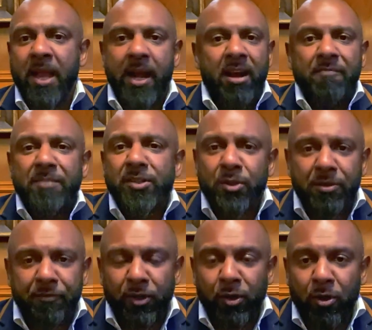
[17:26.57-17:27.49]
And I've been doing
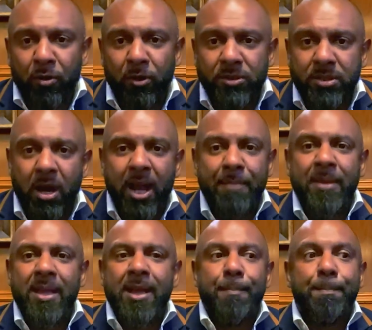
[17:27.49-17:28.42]
it for a long, long
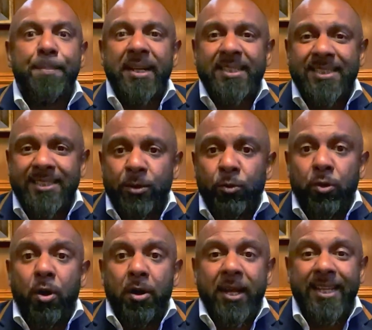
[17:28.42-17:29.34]
time, but it's still
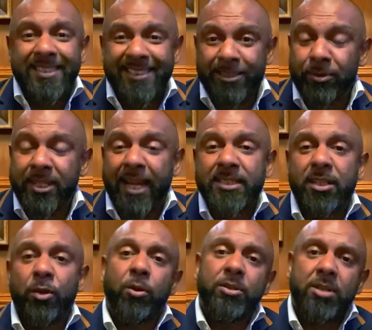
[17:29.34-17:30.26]
long. It still takes a
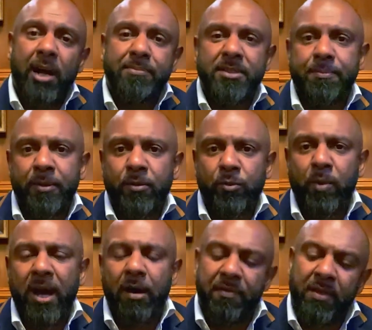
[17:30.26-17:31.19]
long time to build
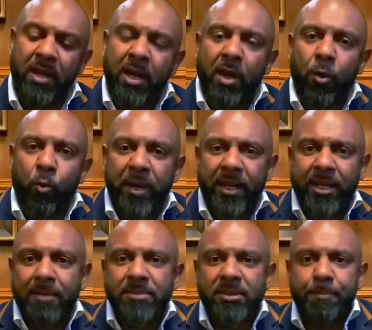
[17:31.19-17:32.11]
wealth. When it
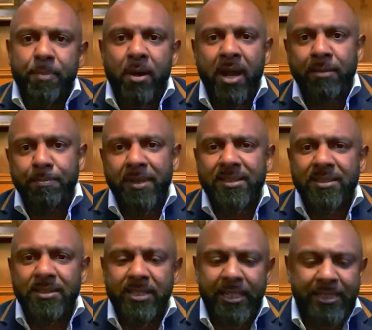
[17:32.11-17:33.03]
comes to buying
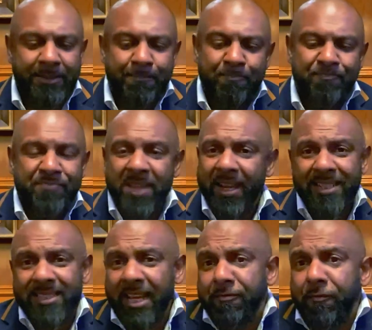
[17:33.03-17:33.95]
businesses, it
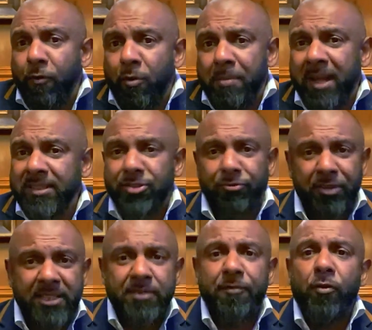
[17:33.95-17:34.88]
can take 4 months,
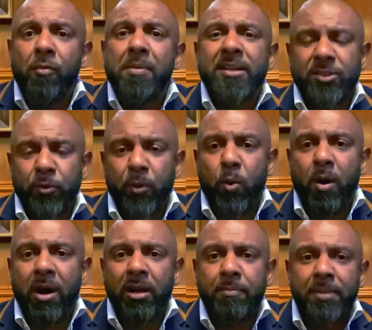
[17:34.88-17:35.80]
3 to 4 months to
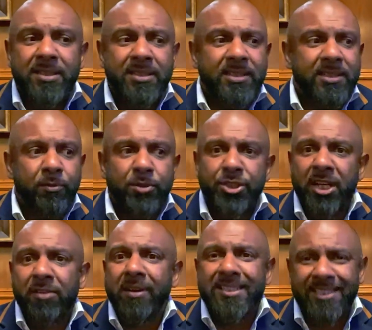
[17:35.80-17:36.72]
acquire a business that will
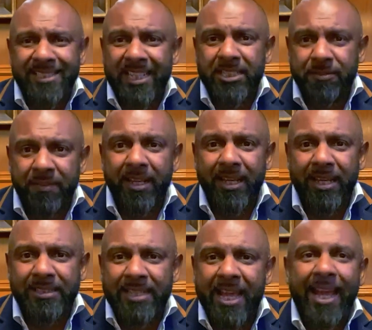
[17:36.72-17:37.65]
generate 6
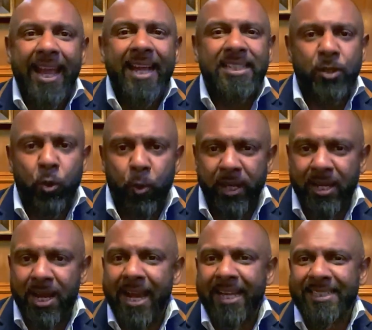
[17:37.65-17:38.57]
figures. It's
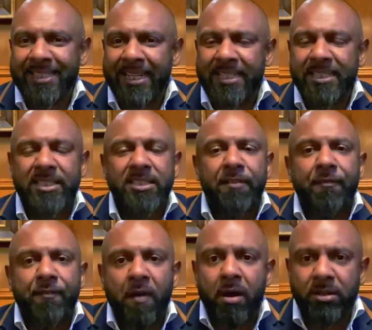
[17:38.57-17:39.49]
quicker, it's easier, it's the
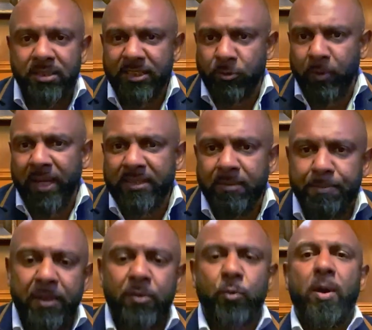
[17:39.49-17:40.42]
fastest way to
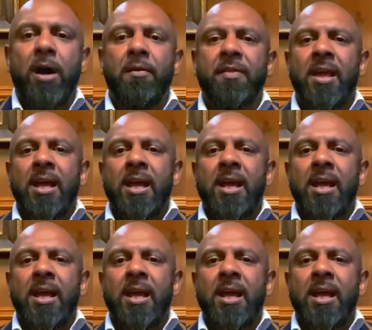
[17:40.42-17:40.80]
build wealth.